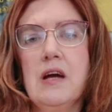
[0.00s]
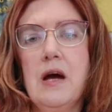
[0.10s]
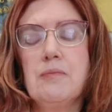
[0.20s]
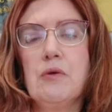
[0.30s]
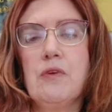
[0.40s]

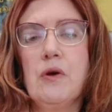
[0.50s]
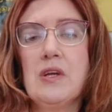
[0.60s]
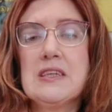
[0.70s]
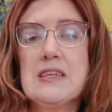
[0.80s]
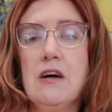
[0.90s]
Apple phone
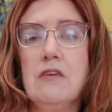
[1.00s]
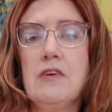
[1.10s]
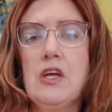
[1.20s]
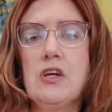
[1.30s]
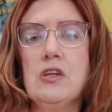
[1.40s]
itself,
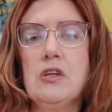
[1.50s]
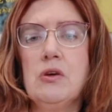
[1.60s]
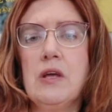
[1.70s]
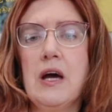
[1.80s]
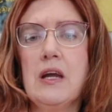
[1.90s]
and you can
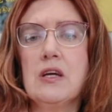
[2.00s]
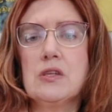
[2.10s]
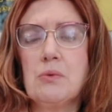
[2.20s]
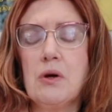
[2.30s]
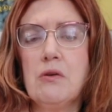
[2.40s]
do that
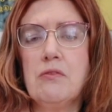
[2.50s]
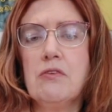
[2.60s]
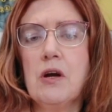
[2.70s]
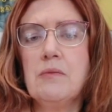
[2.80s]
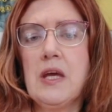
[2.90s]
as well
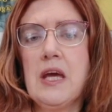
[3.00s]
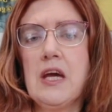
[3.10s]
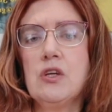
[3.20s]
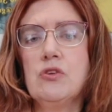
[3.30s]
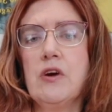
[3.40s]
from the
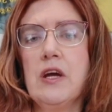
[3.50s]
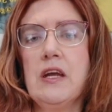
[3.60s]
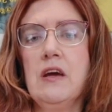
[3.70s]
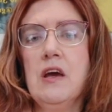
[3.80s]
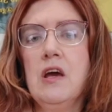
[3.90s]

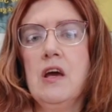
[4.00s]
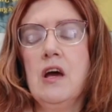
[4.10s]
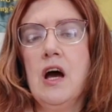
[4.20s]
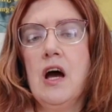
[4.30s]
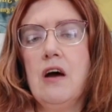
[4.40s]
Android
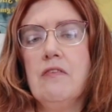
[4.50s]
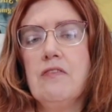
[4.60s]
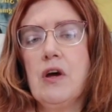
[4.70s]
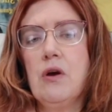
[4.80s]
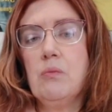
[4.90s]

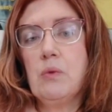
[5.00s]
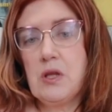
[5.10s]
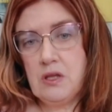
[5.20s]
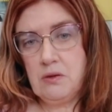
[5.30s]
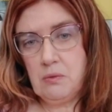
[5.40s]
phone with